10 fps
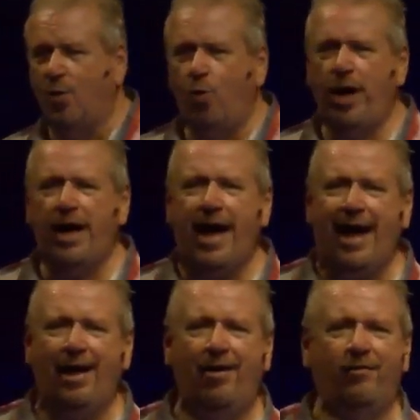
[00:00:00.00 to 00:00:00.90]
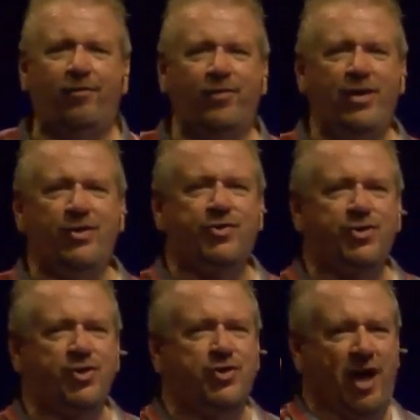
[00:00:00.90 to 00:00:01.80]
We have this
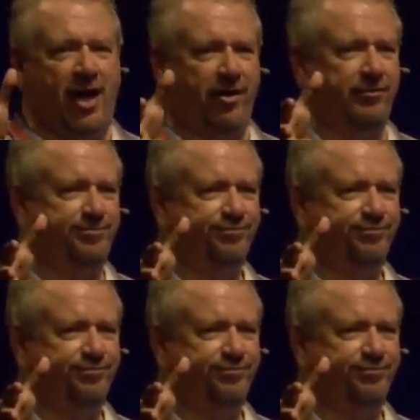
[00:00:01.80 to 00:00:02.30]
desire.